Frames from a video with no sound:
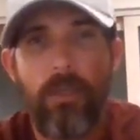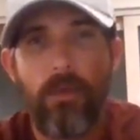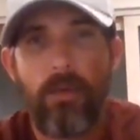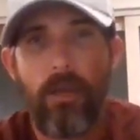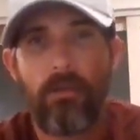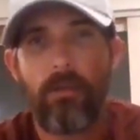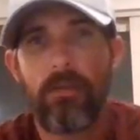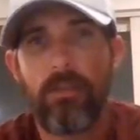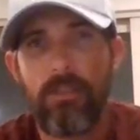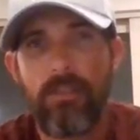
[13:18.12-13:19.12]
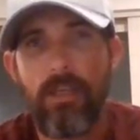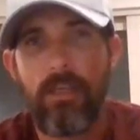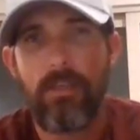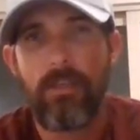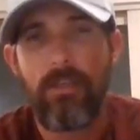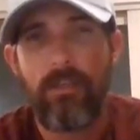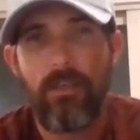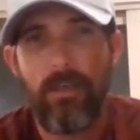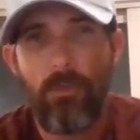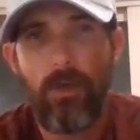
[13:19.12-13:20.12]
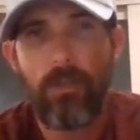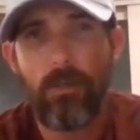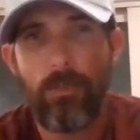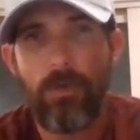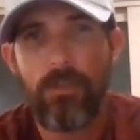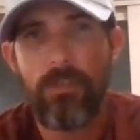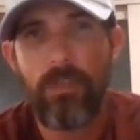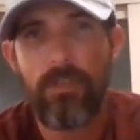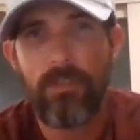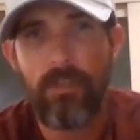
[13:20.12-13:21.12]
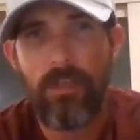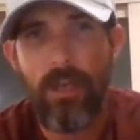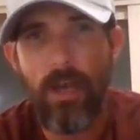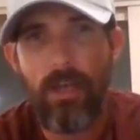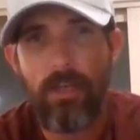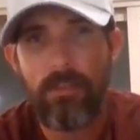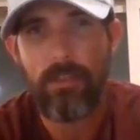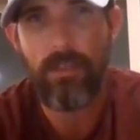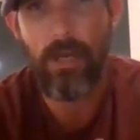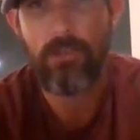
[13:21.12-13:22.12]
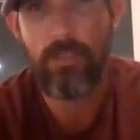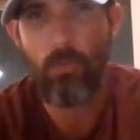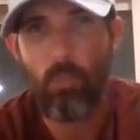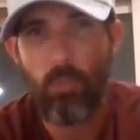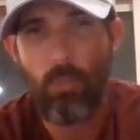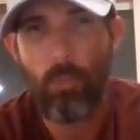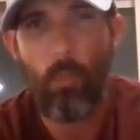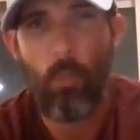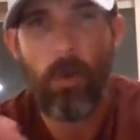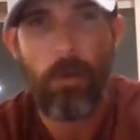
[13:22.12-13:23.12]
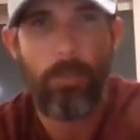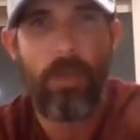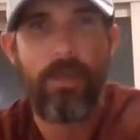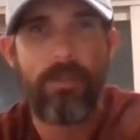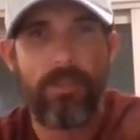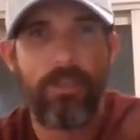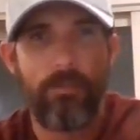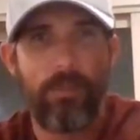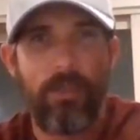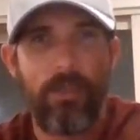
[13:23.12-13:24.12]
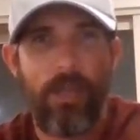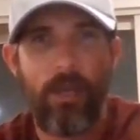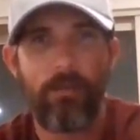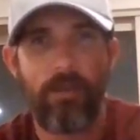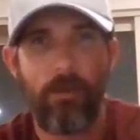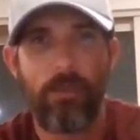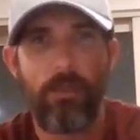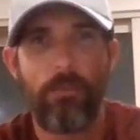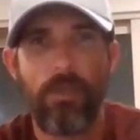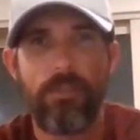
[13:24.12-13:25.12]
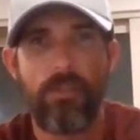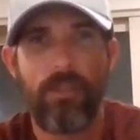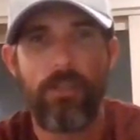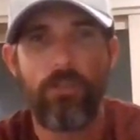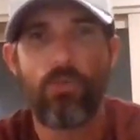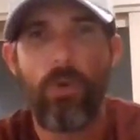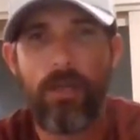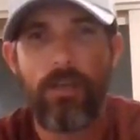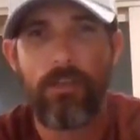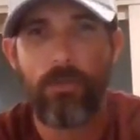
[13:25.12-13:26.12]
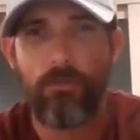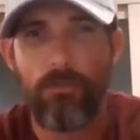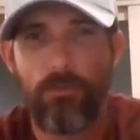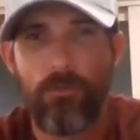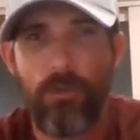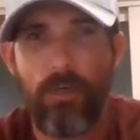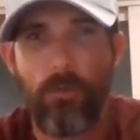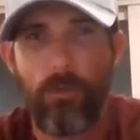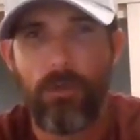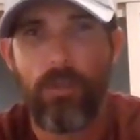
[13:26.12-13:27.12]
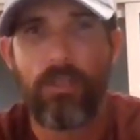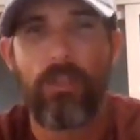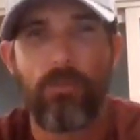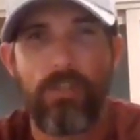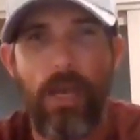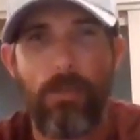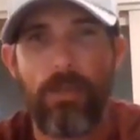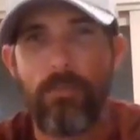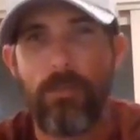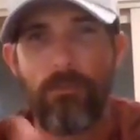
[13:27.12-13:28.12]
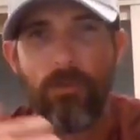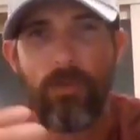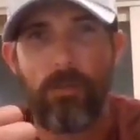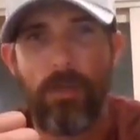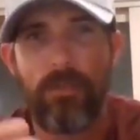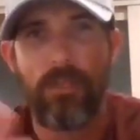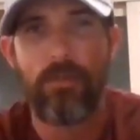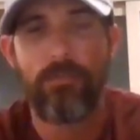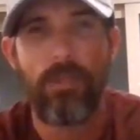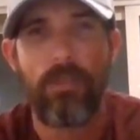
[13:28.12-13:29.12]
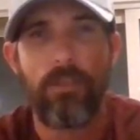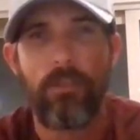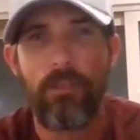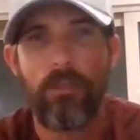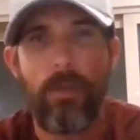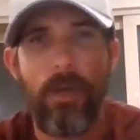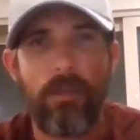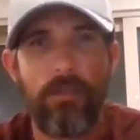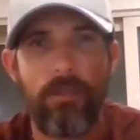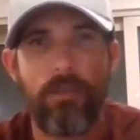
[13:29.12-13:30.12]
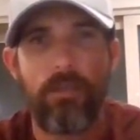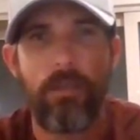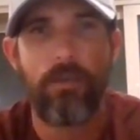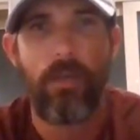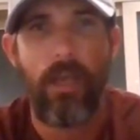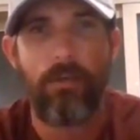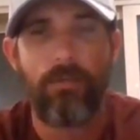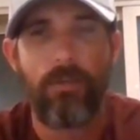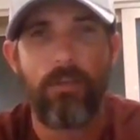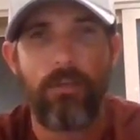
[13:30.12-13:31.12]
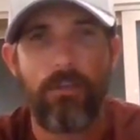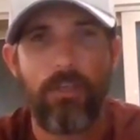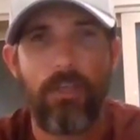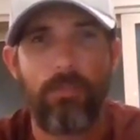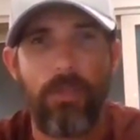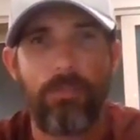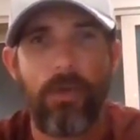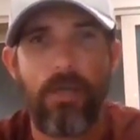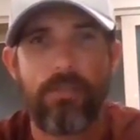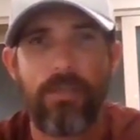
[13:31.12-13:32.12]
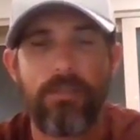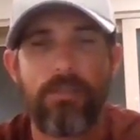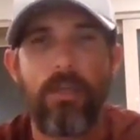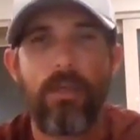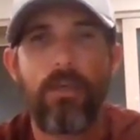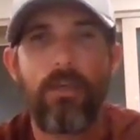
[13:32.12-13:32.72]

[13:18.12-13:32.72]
Now, how long did it take a regular person to actually want to pay DMB? How many months did they try to do it for free where nothing was happening before they paid DMB? You're about a year and a half into your DMB process.